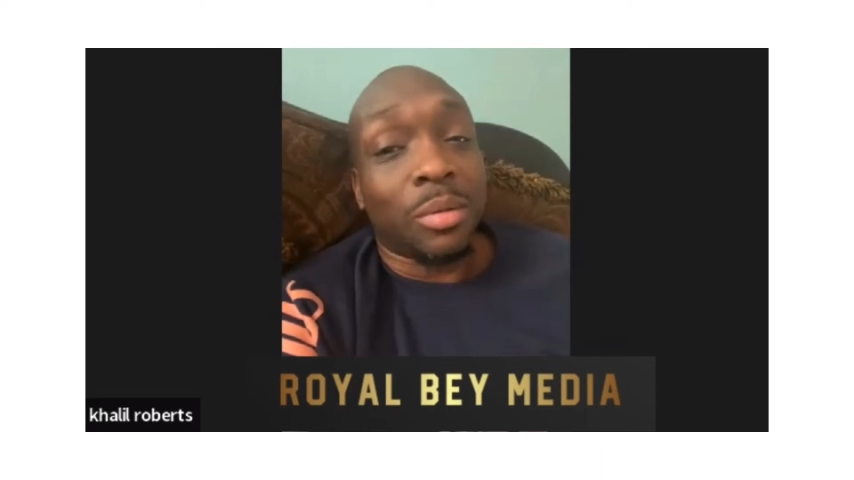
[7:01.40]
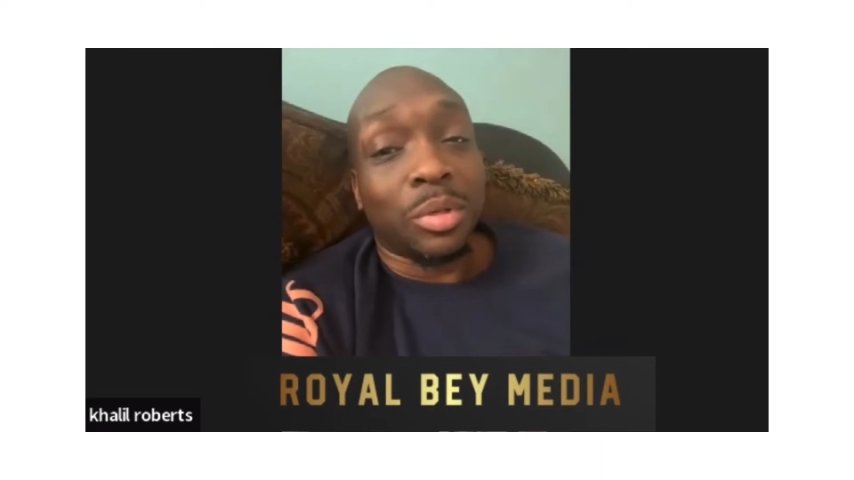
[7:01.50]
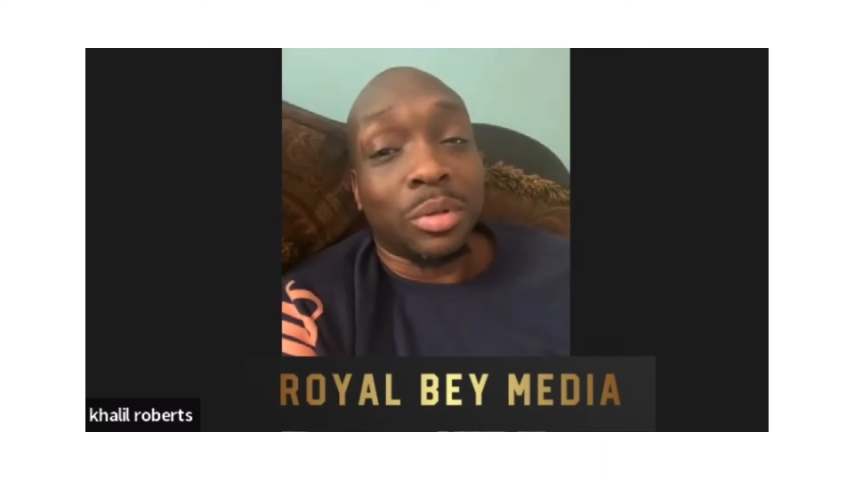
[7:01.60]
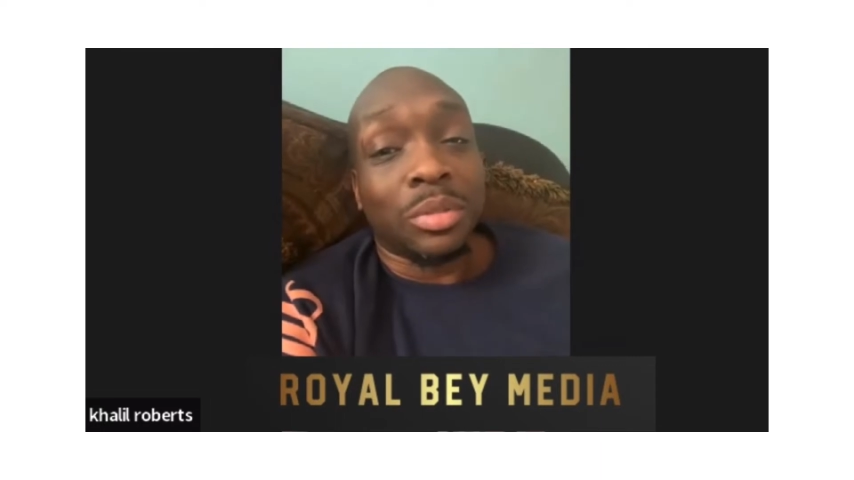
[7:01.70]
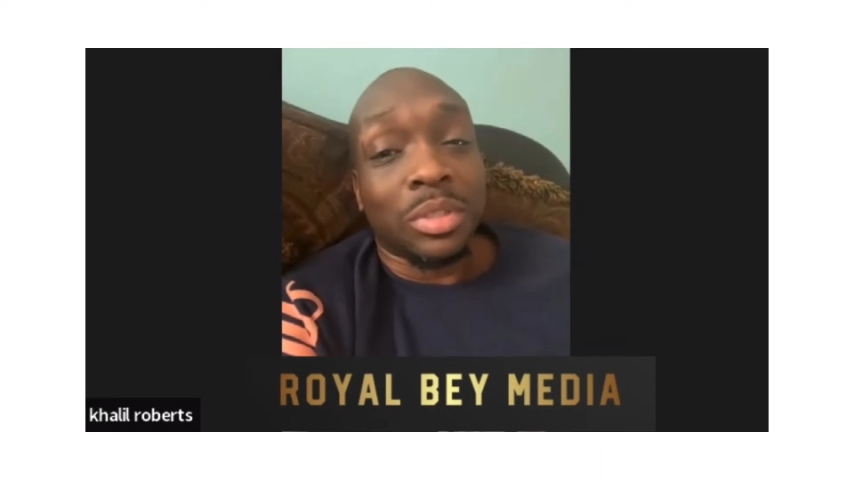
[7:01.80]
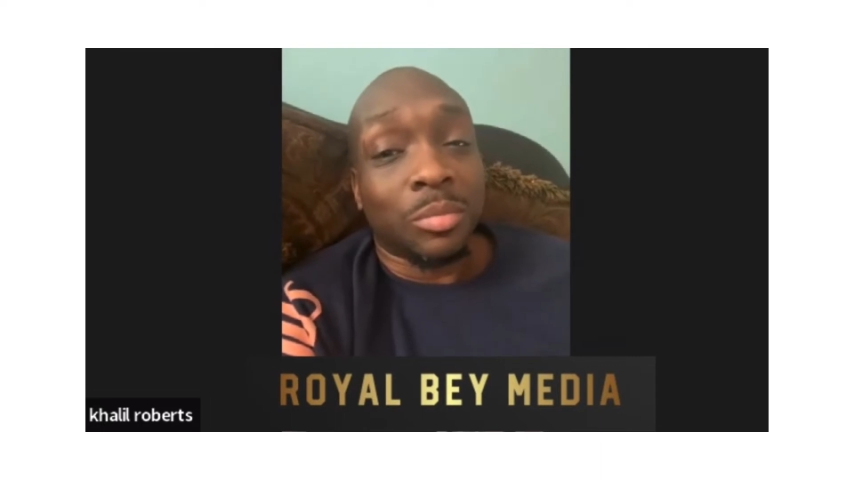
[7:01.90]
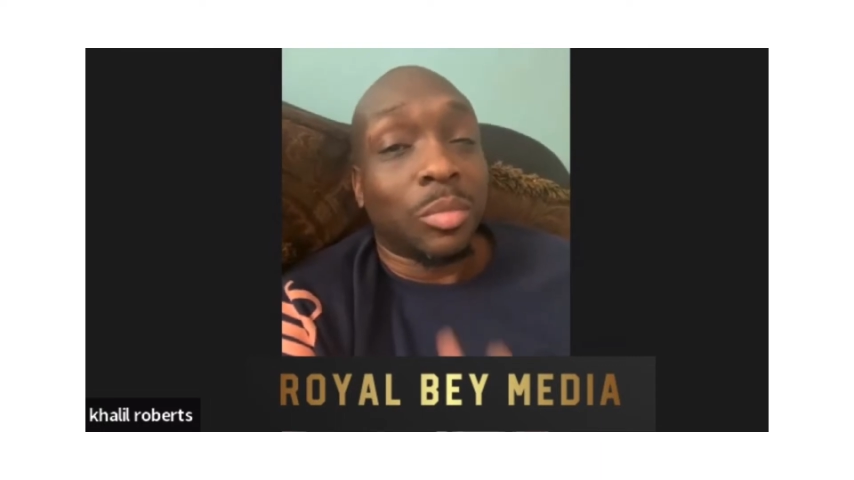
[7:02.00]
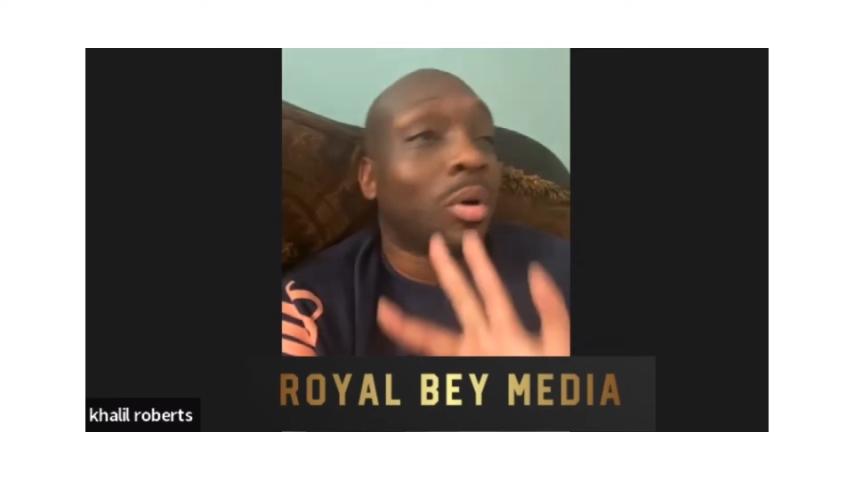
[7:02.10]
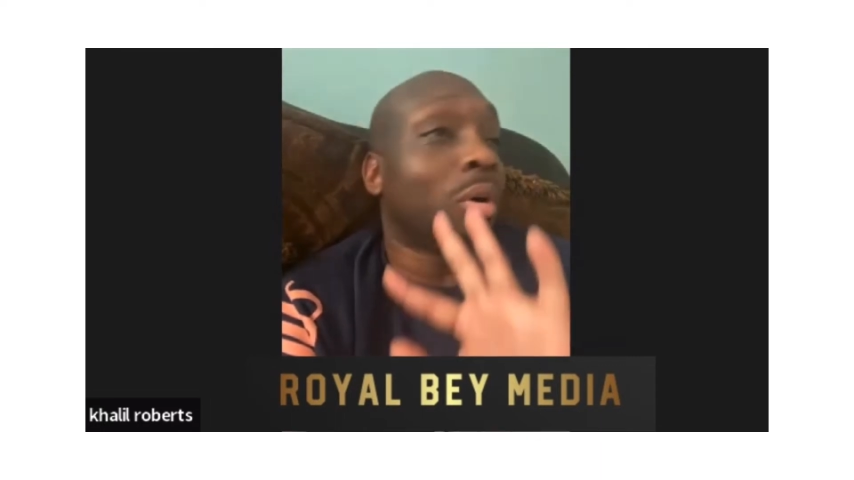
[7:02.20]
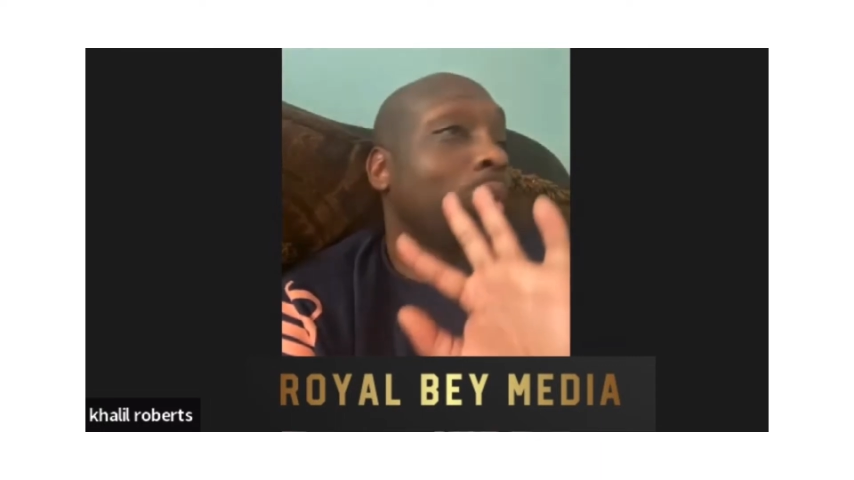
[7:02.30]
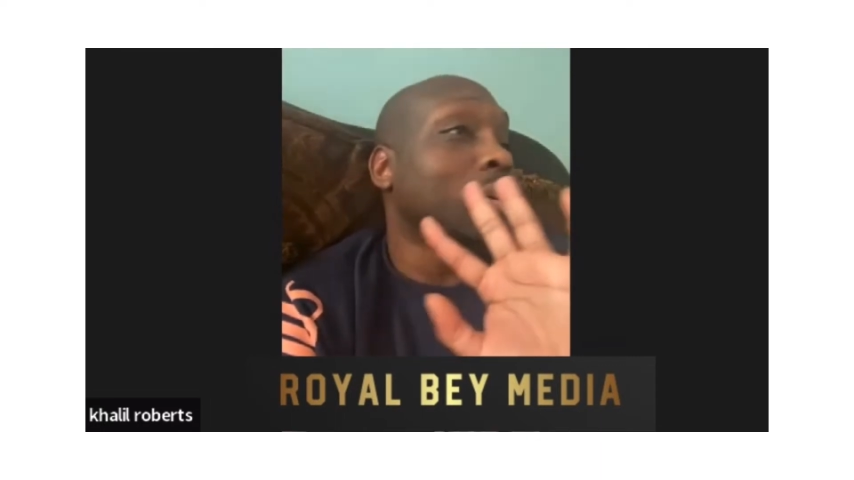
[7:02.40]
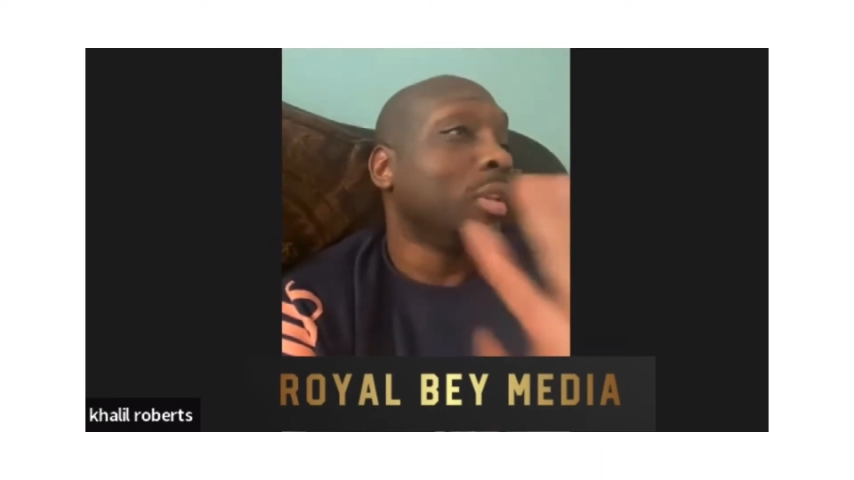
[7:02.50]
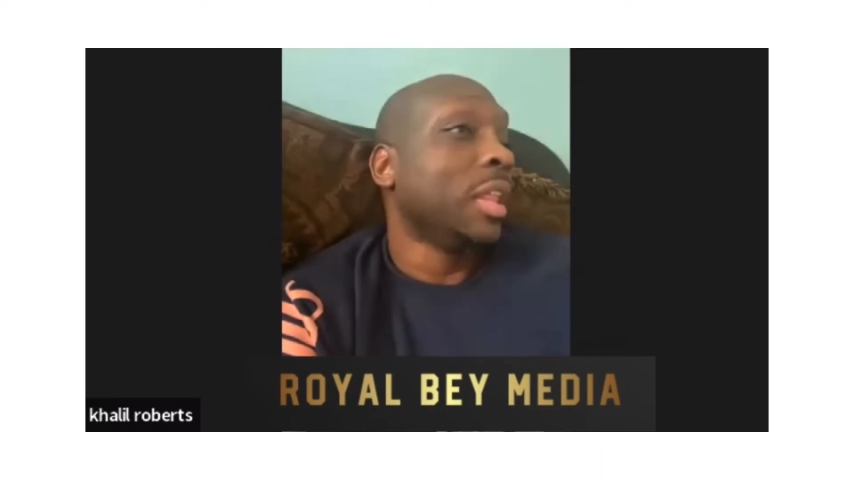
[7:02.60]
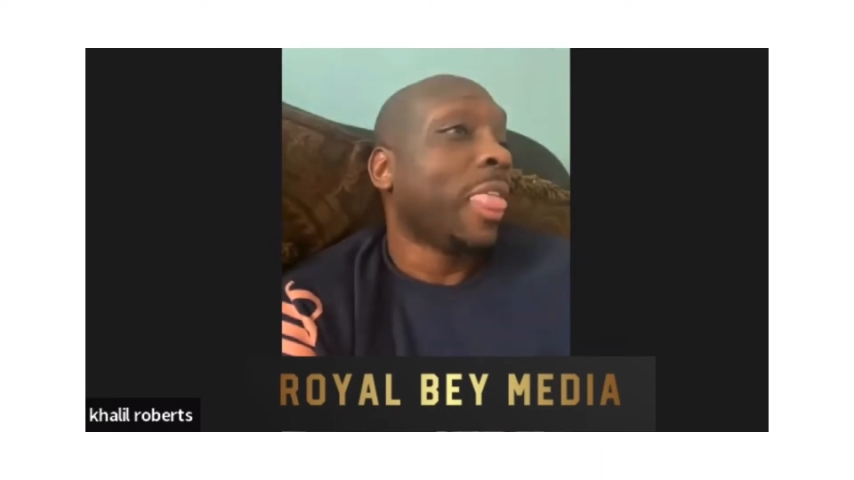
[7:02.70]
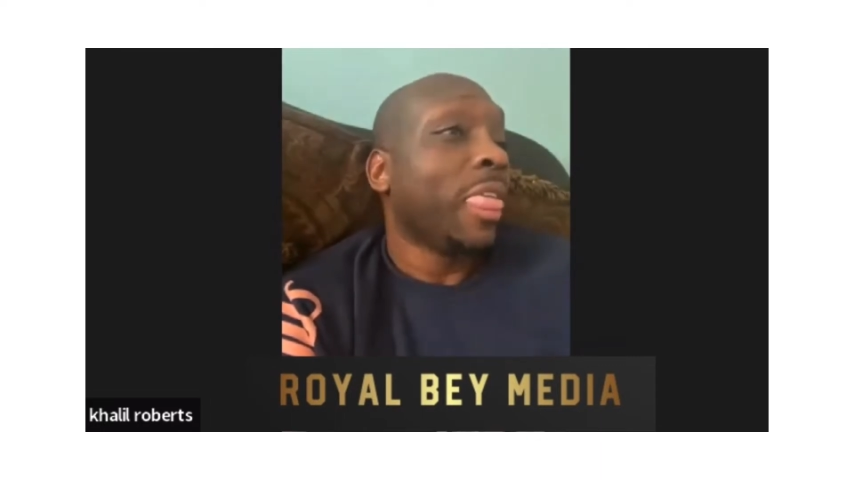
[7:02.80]
to go to the mall,
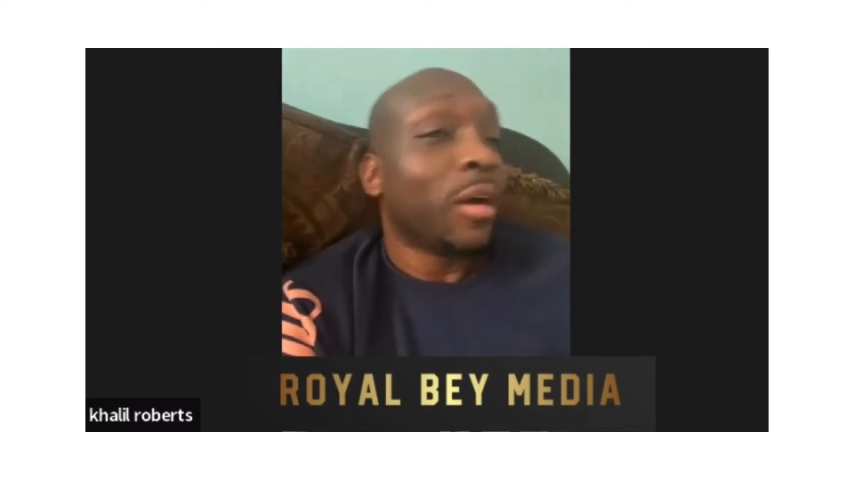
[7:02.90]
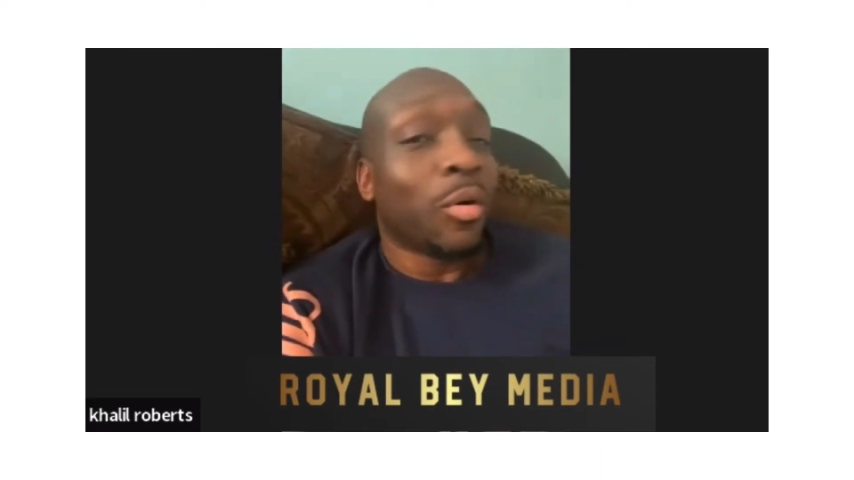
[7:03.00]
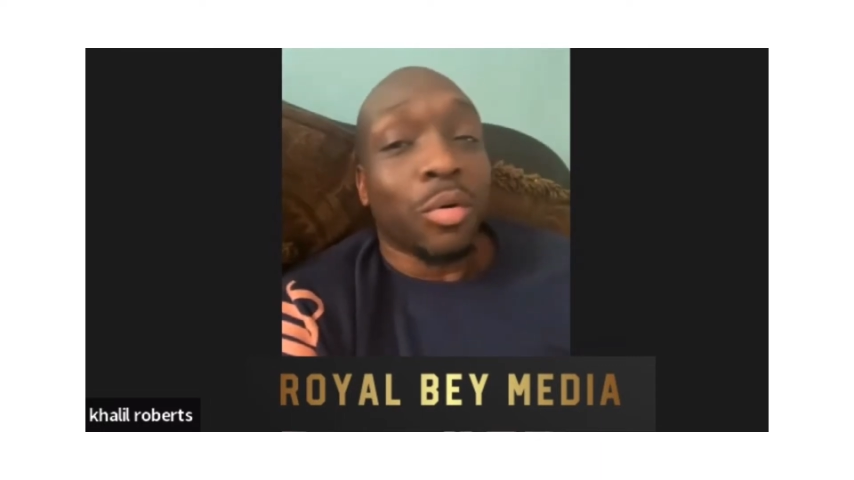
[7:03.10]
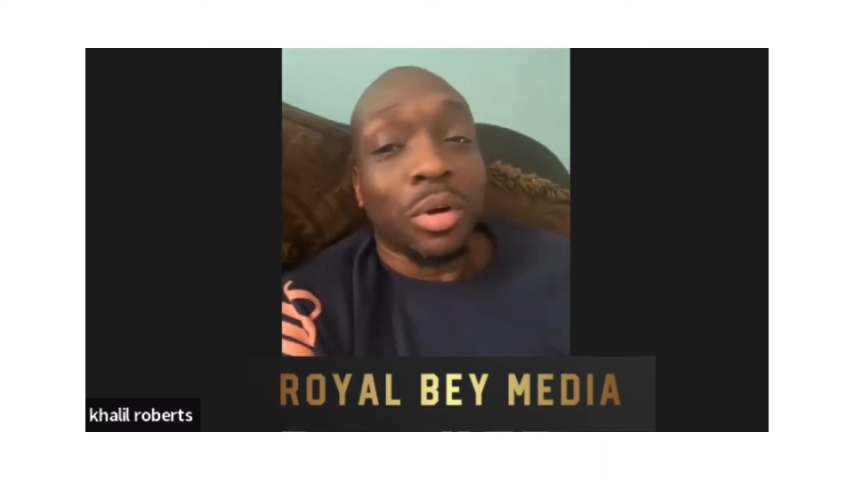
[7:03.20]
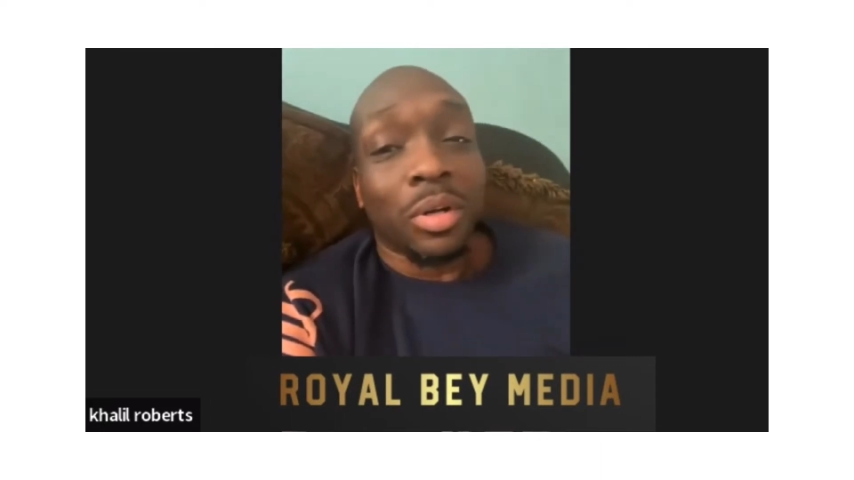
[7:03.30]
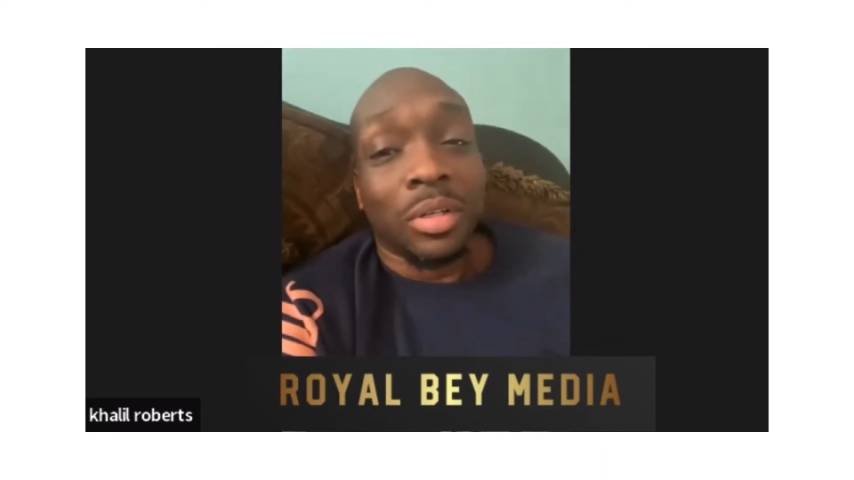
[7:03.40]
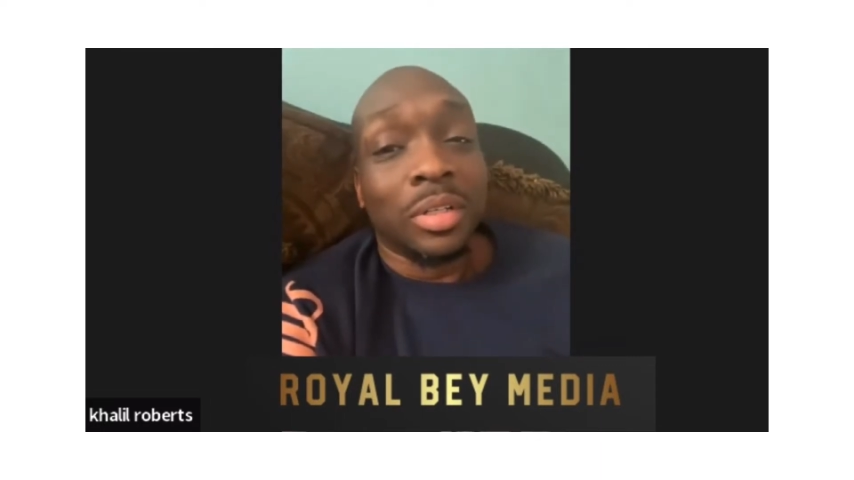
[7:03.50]
or